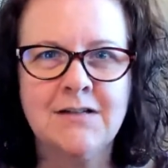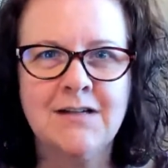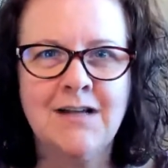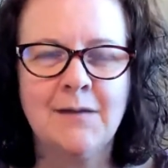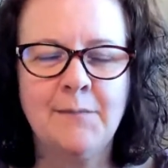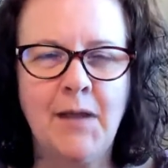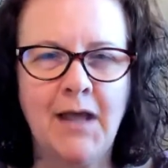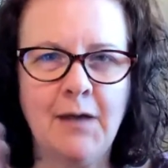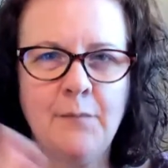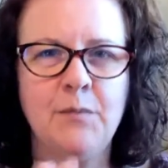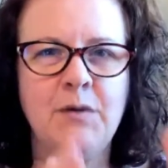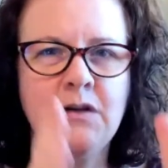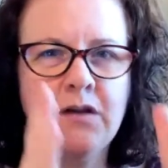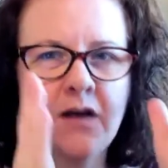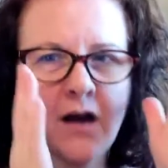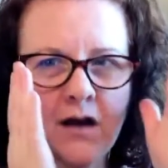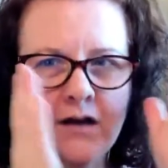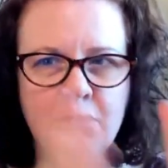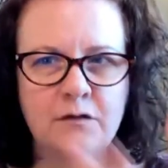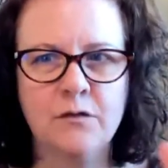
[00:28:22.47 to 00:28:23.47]
I'm happy to
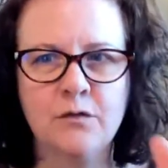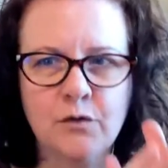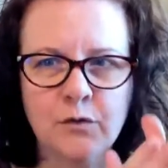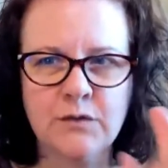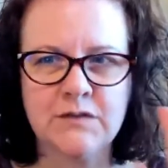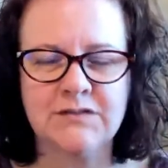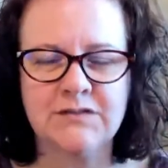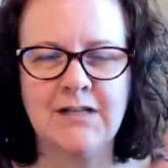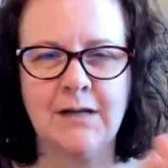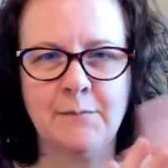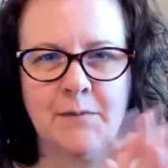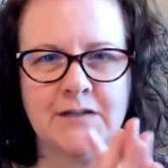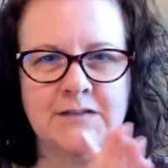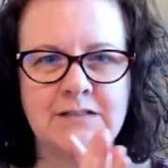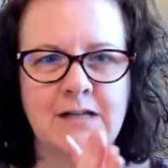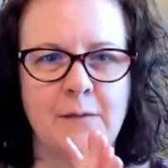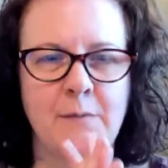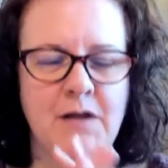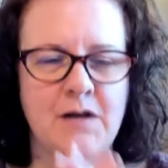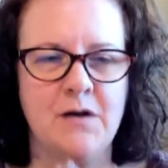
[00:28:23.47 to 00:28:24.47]
guide you through it step by
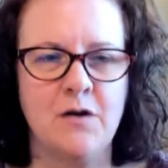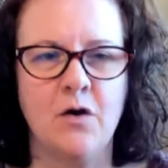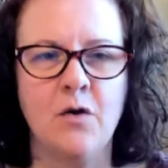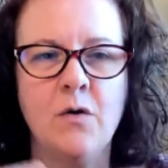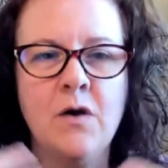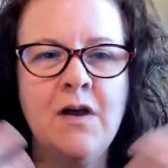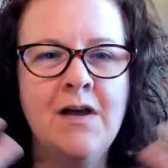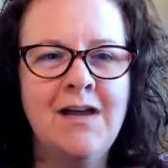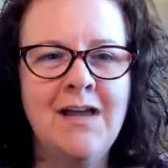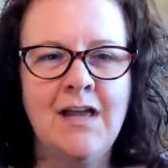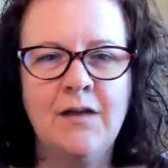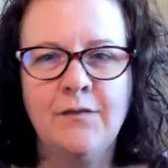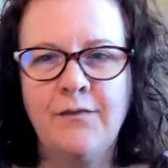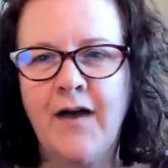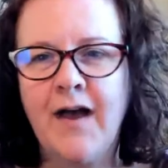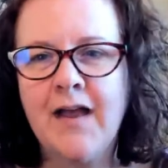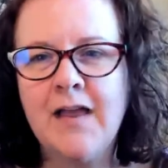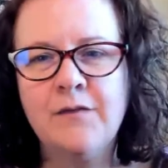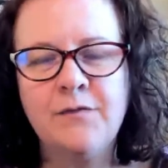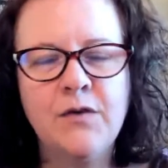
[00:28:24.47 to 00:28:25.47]
step. I know
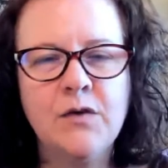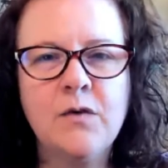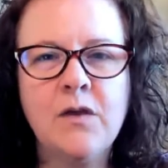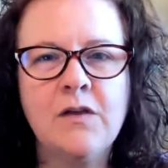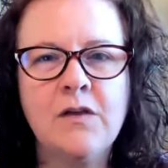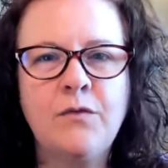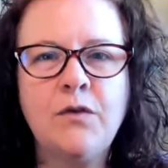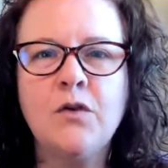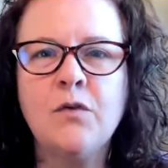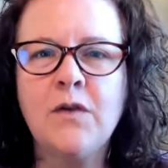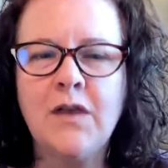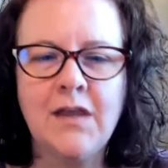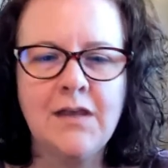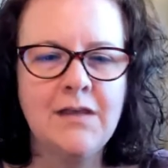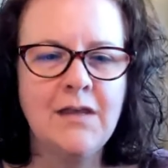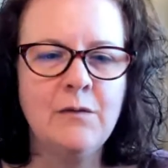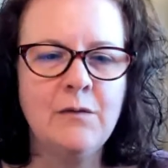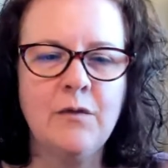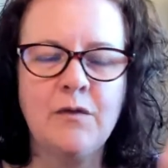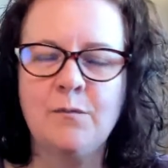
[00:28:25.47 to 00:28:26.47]
if you can't
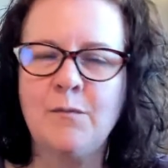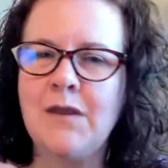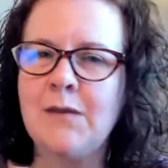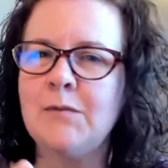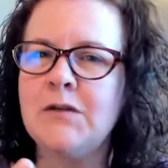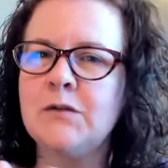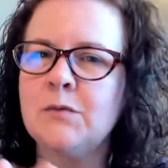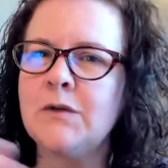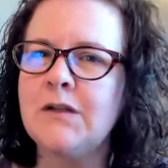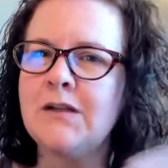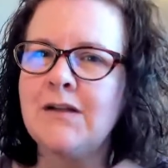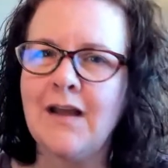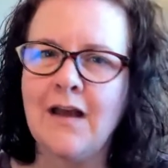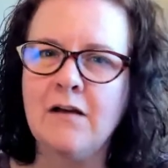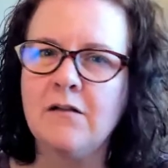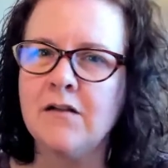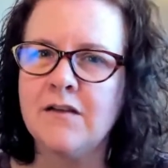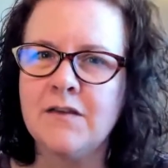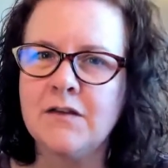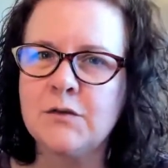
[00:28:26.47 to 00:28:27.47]
get with me between
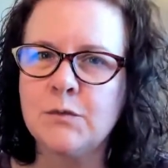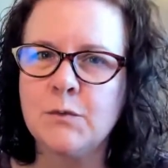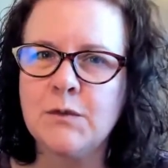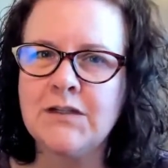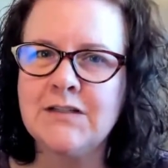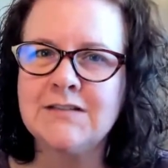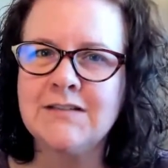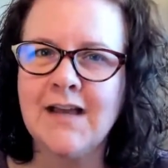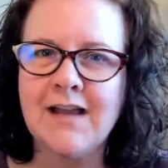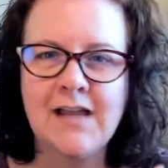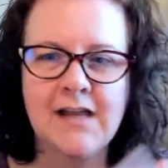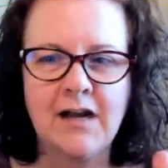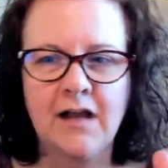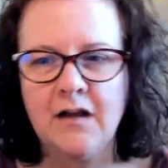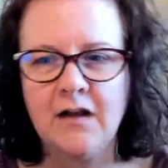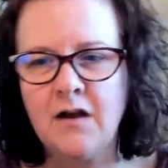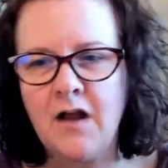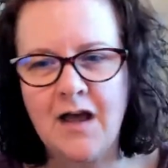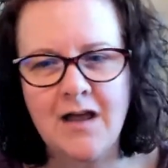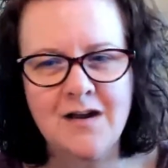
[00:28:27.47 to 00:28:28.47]
now and the
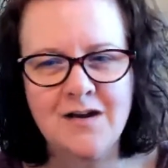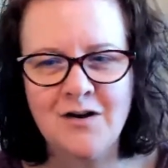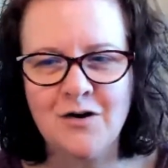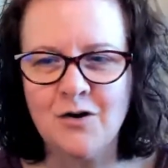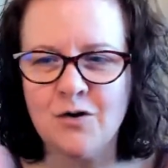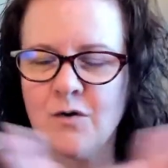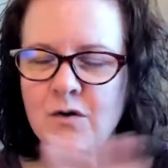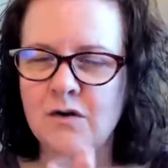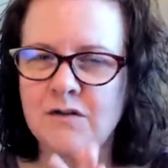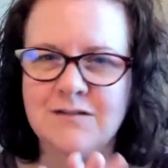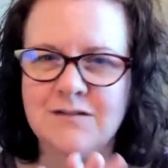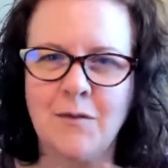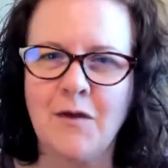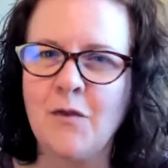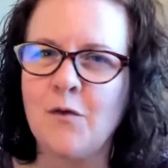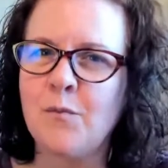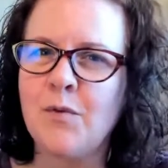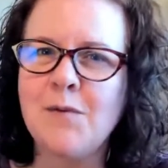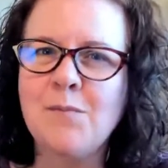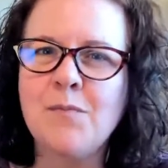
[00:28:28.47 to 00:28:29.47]
22nd, I know some
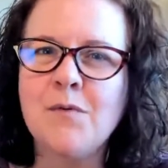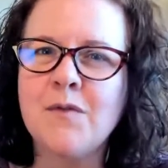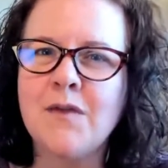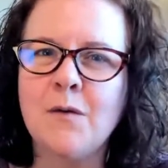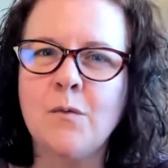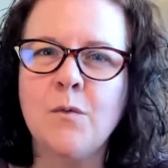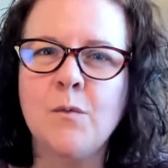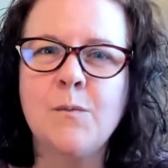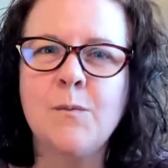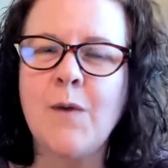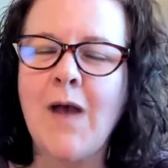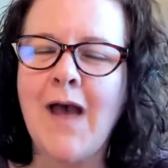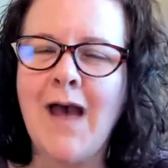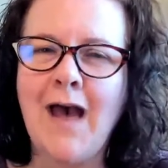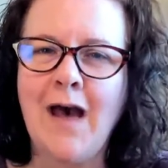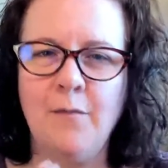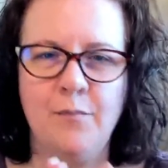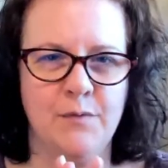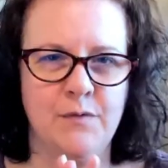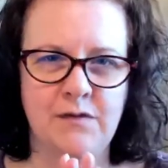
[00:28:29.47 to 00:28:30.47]
other people that will
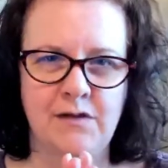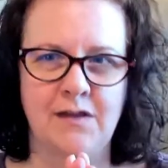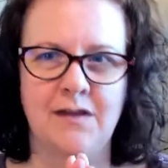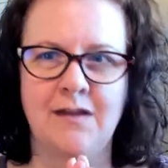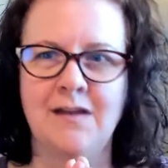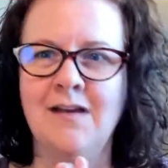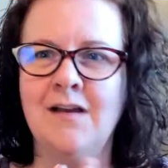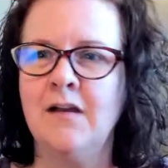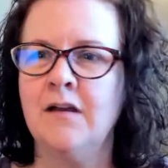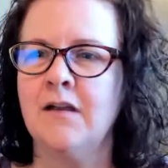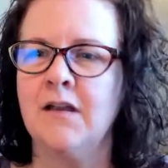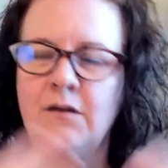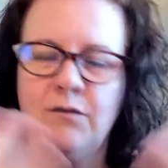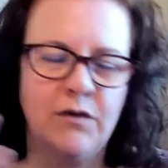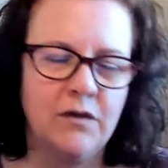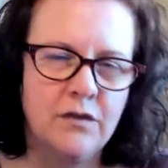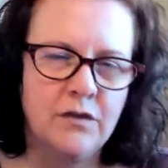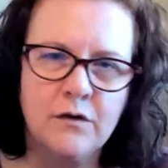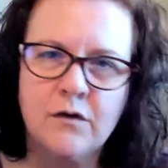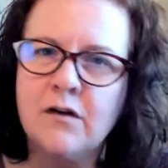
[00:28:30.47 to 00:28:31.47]
happily give
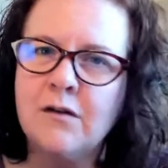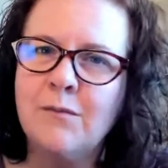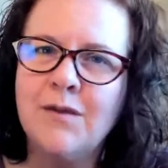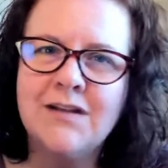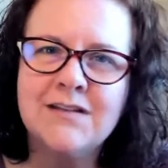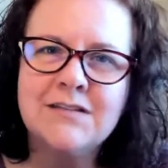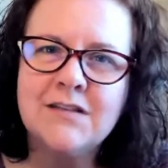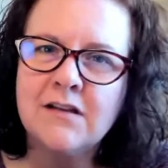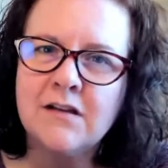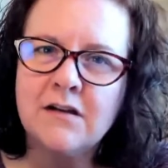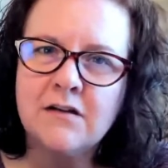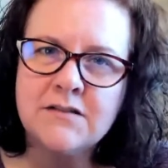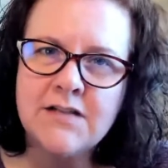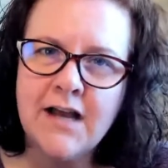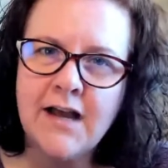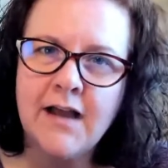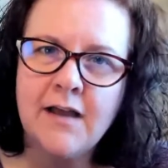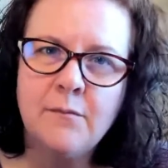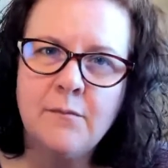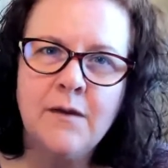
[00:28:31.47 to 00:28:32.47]
you 30 minutes of their
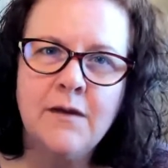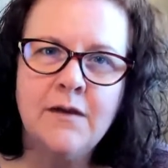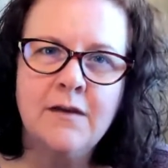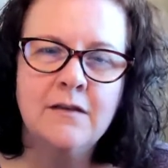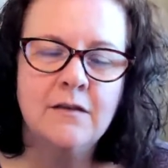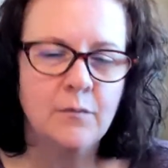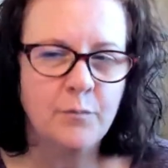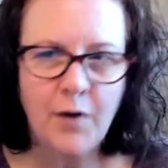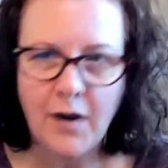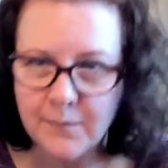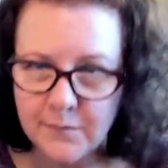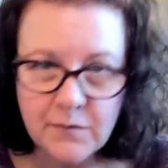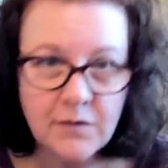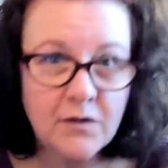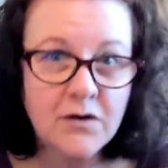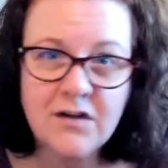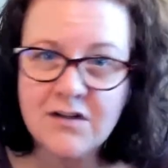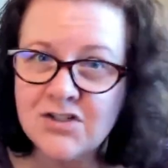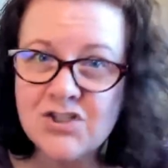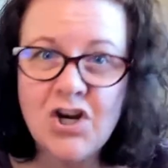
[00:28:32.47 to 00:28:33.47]
time. They're
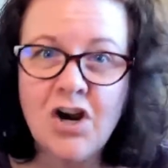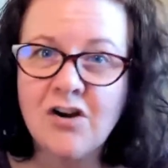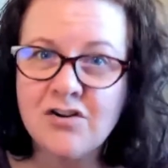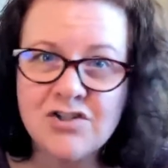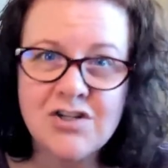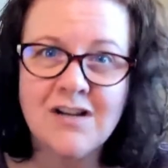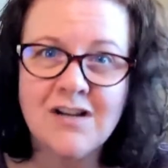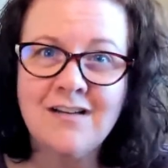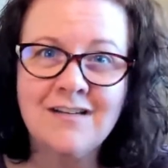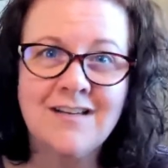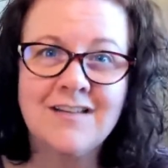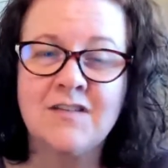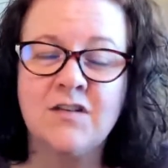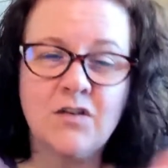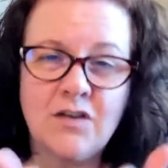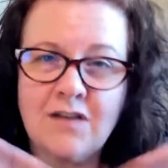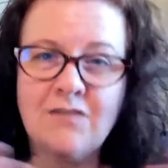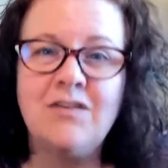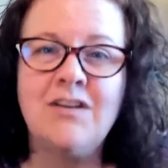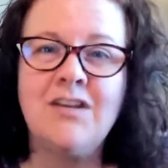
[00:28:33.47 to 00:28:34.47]
going to charge you because they're
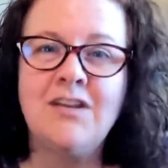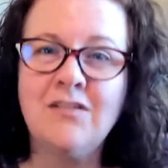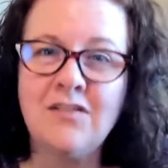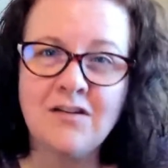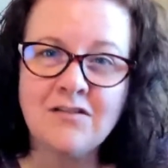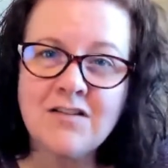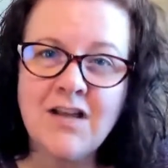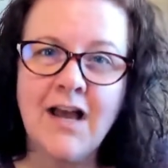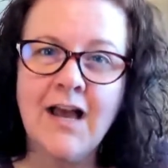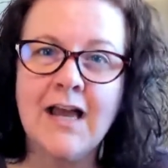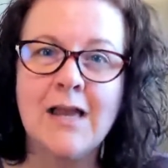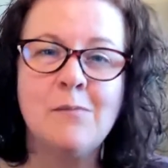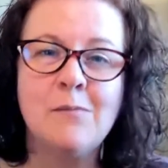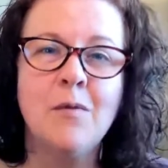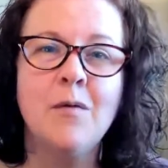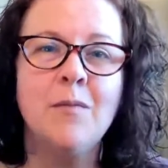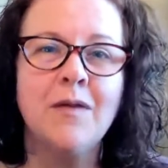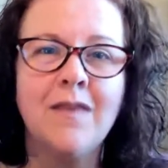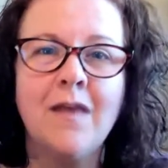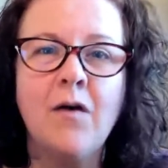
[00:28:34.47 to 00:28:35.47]
giving you their time,
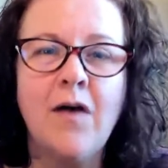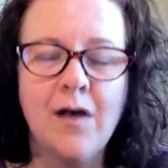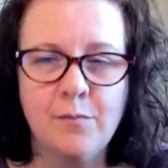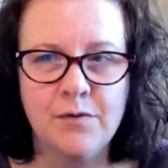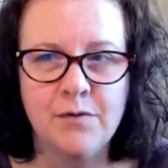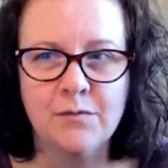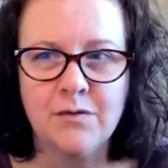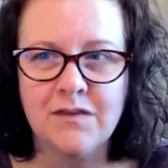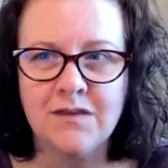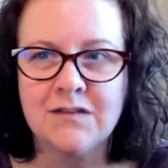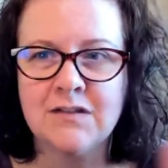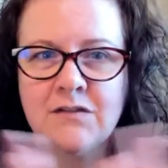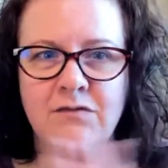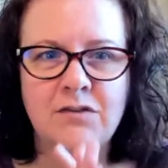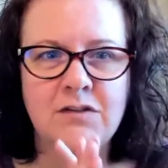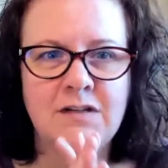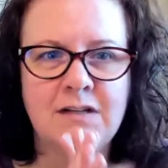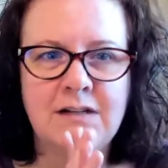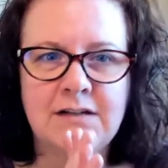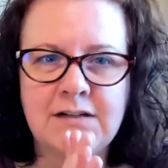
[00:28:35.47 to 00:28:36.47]
but they'll help you with this if
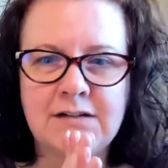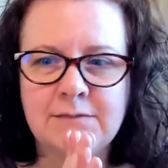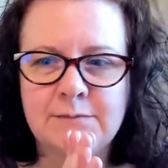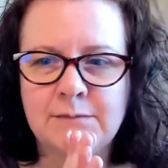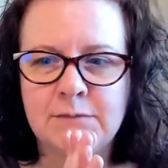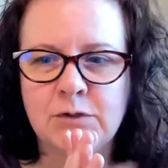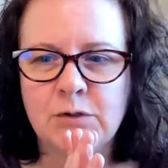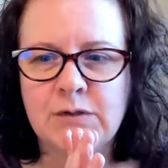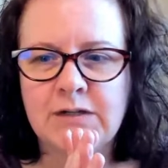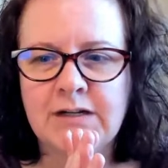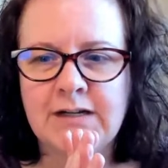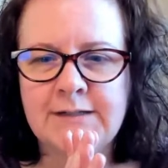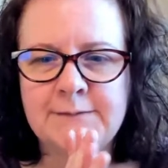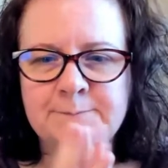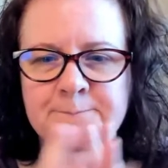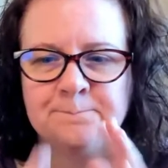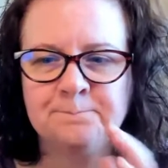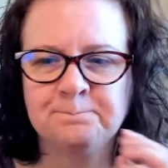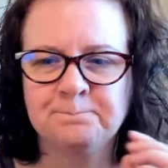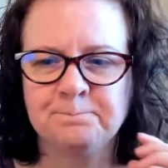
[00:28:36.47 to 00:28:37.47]
you need it. Okay.
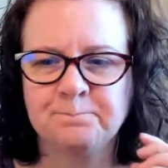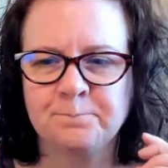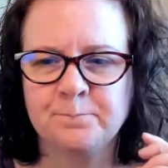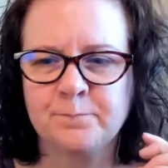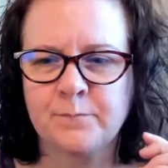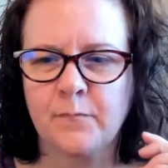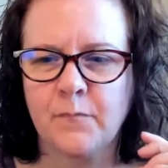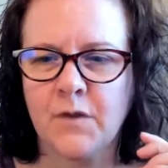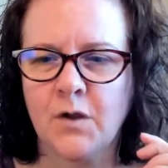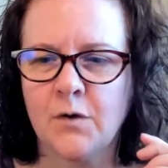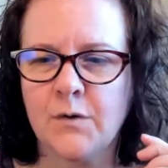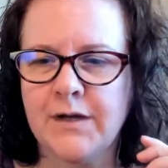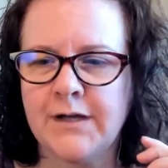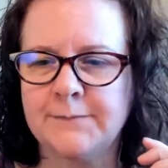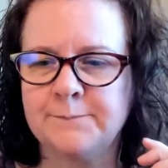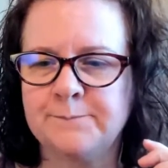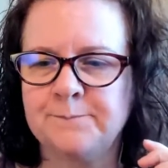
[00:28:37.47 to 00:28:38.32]
Okay.